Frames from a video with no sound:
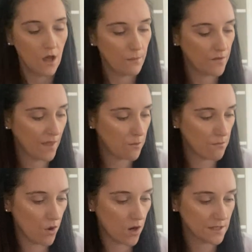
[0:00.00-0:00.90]
but they were
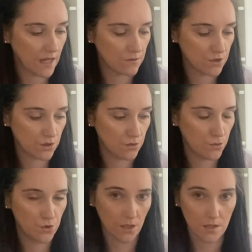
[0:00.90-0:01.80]
marked down to
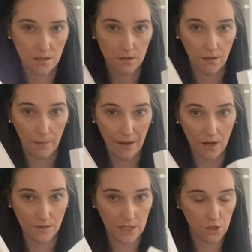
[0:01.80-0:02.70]
just
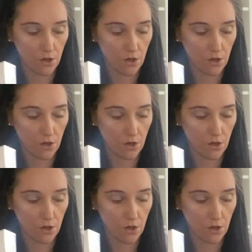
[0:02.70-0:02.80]
£1 each.